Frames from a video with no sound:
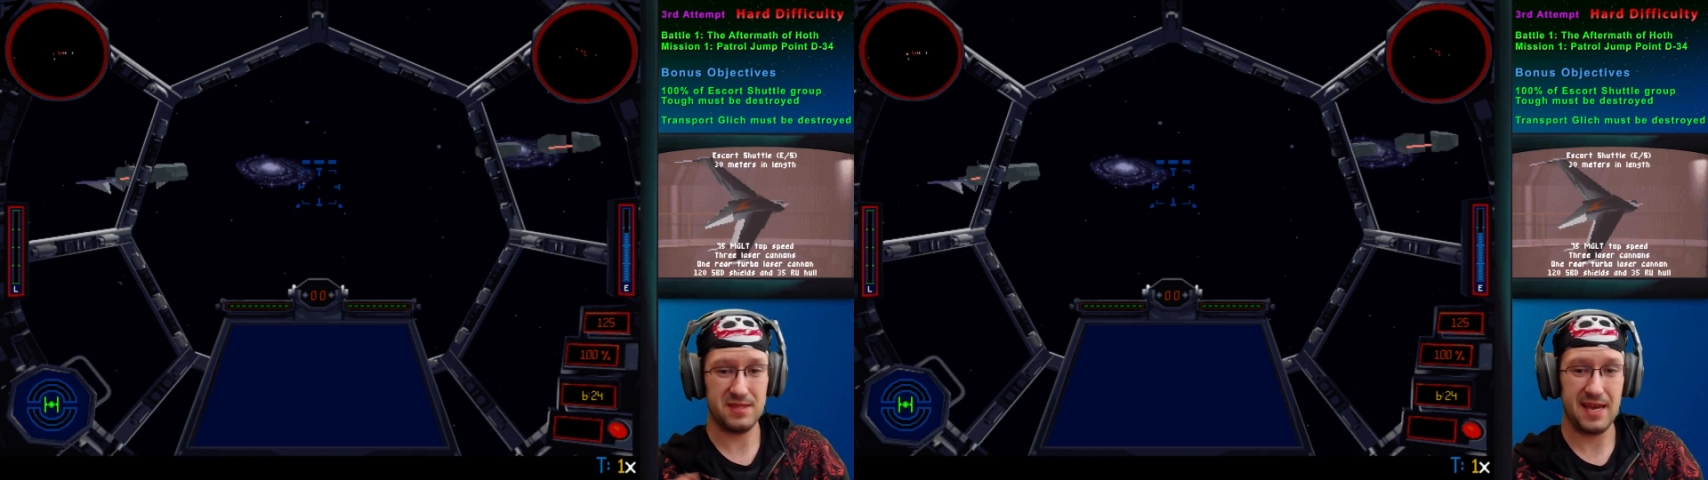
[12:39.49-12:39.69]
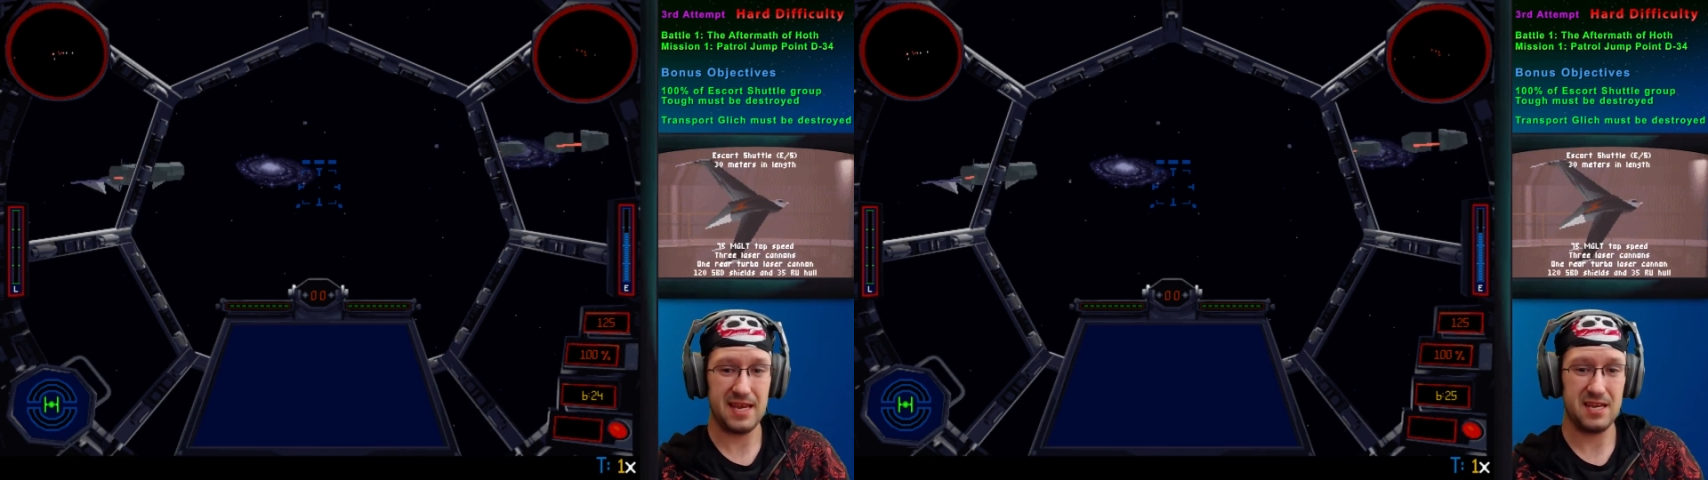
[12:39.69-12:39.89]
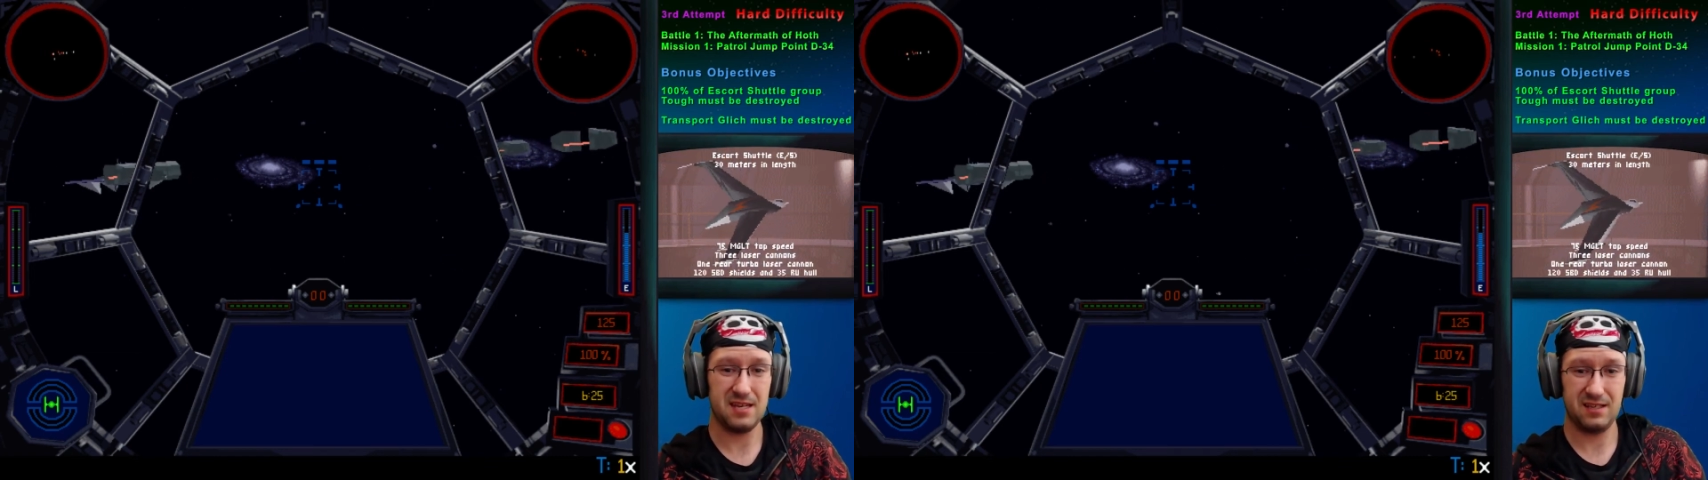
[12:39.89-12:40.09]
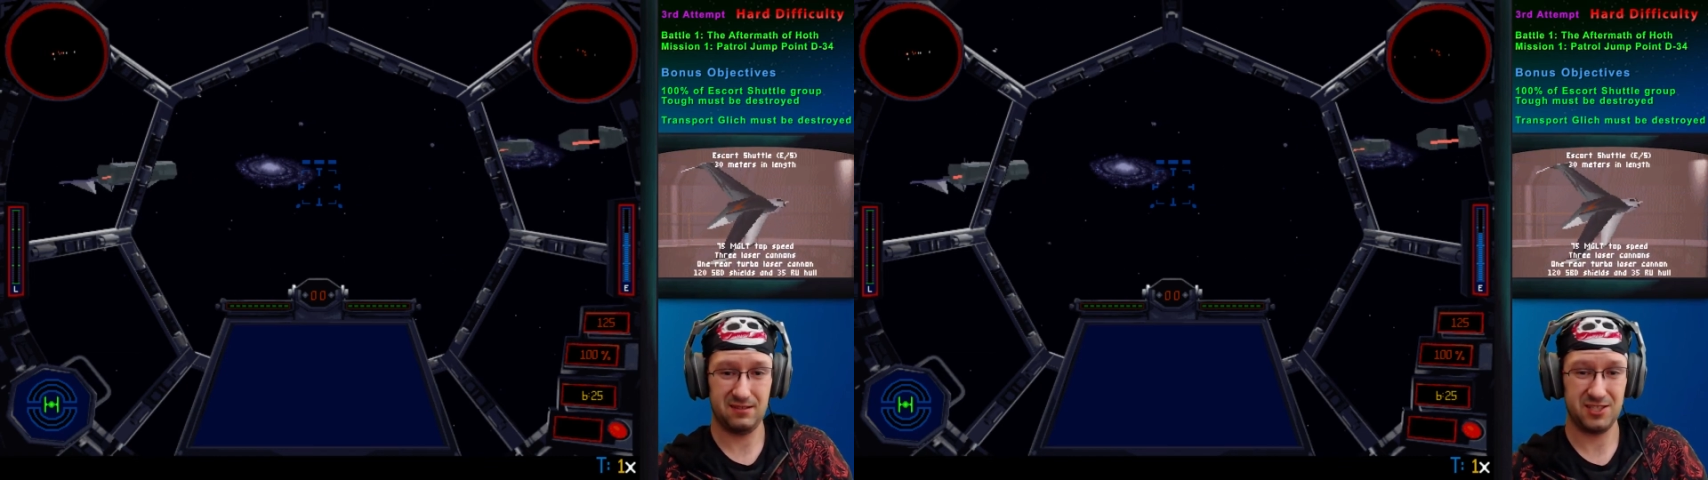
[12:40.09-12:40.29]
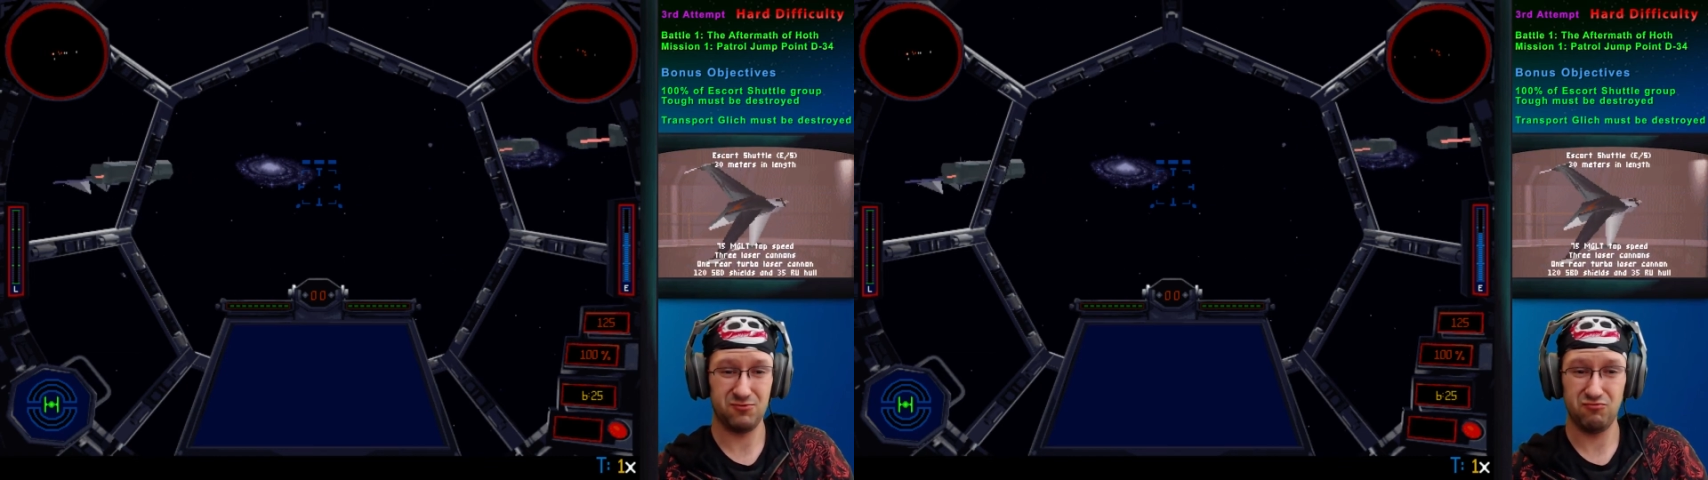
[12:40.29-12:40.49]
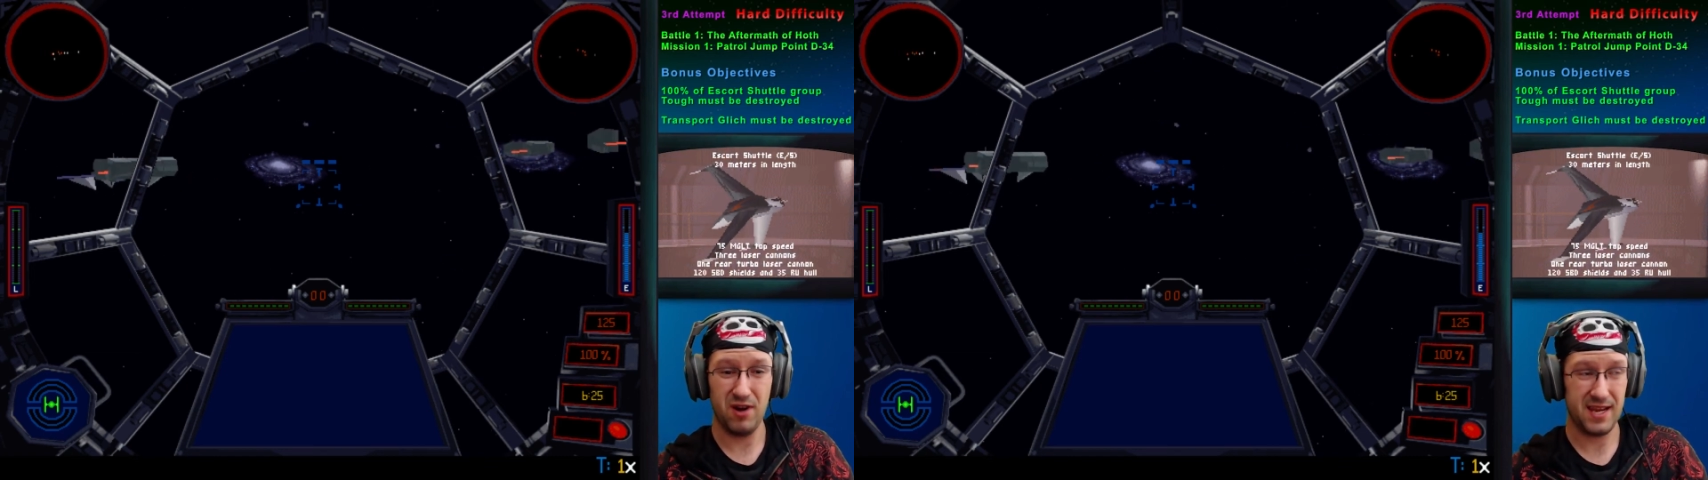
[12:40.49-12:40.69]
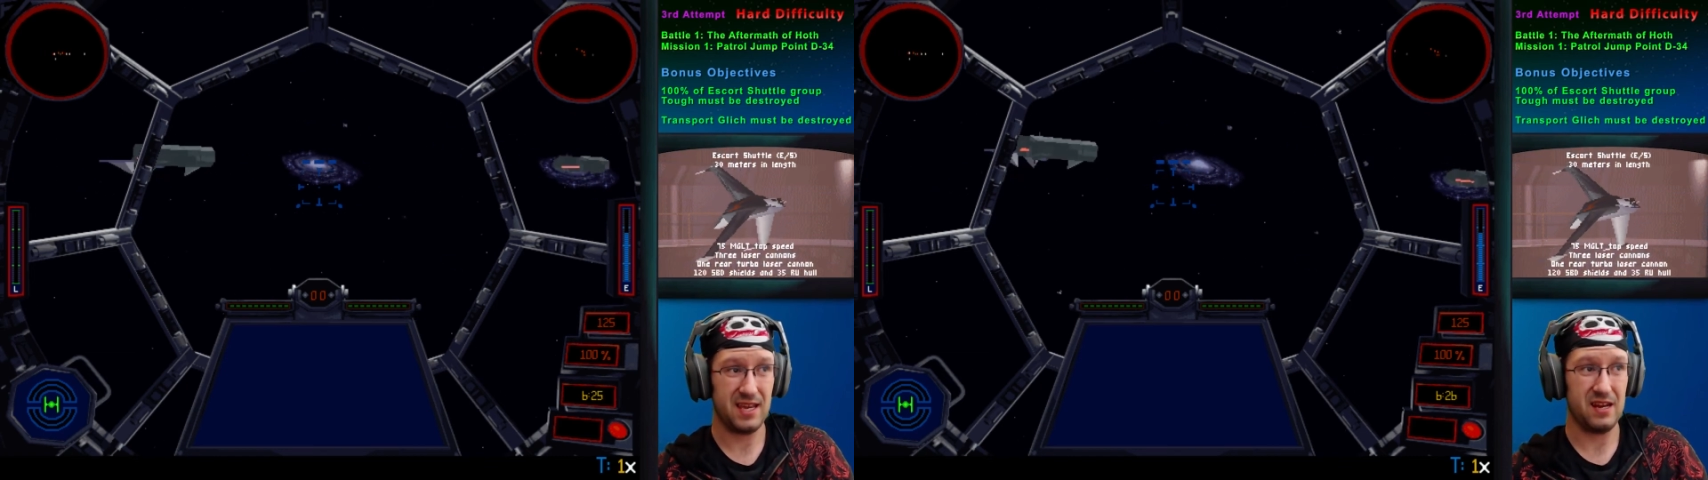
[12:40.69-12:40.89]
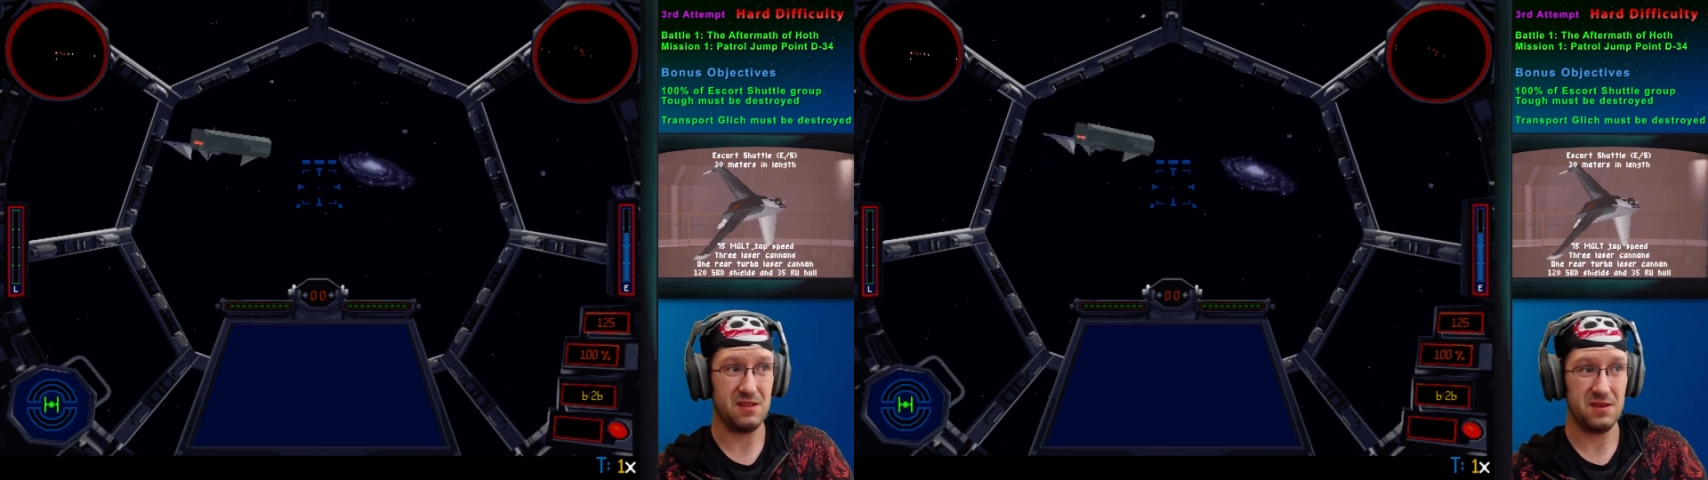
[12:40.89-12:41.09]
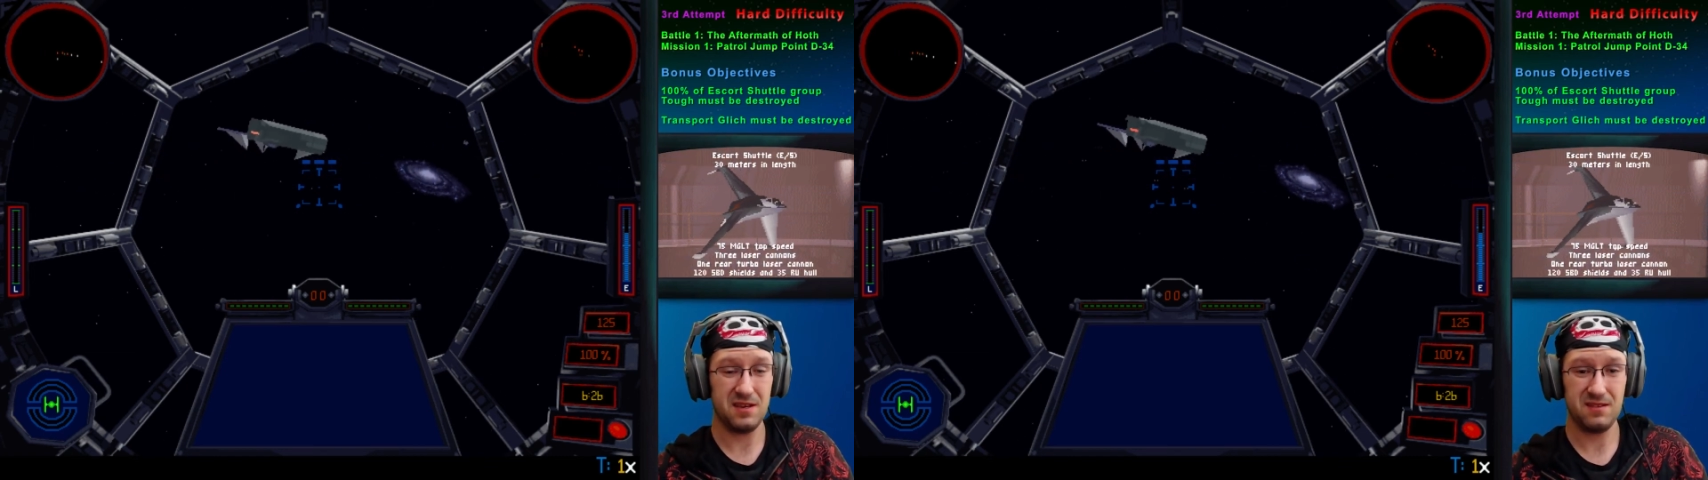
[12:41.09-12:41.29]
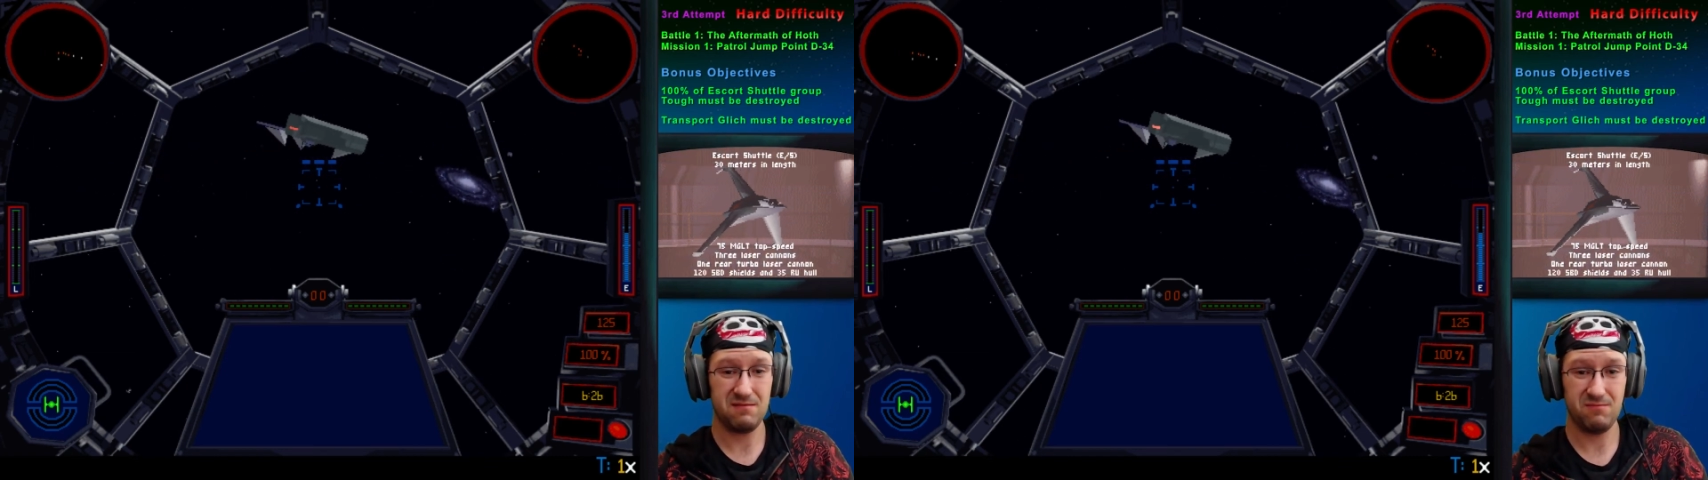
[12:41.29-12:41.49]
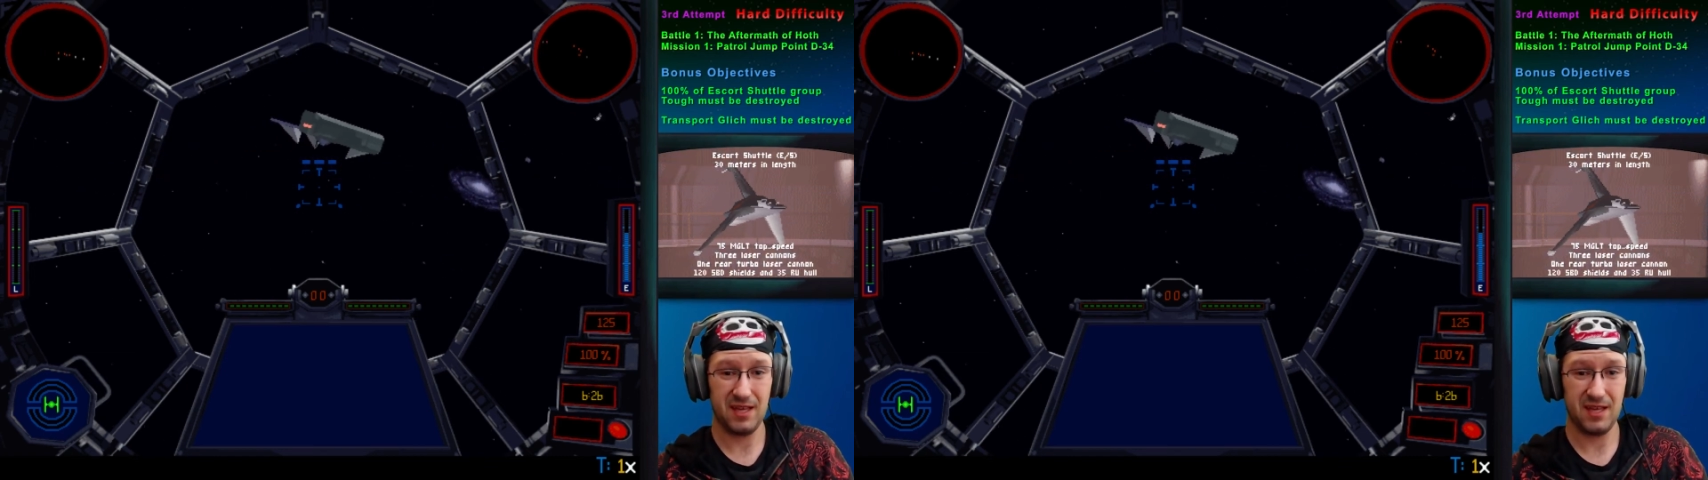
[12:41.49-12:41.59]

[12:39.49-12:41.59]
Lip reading: they just wreck anything